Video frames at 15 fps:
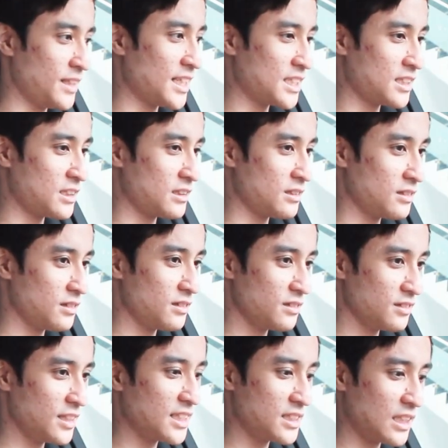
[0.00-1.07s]
That's,
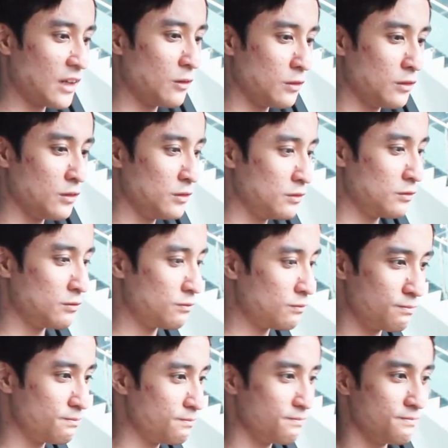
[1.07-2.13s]
that's how
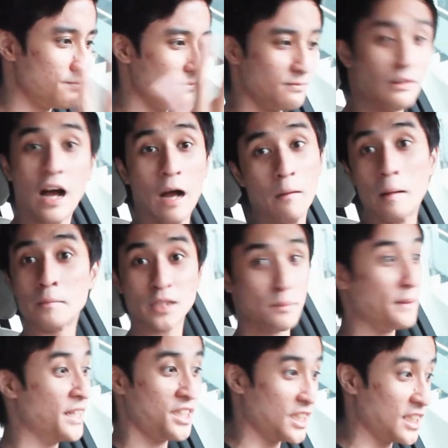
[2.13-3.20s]
uh, I'm
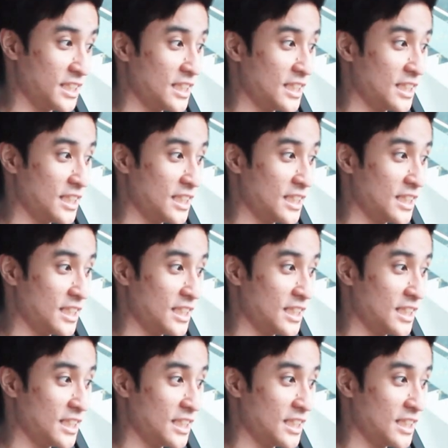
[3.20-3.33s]
speechless.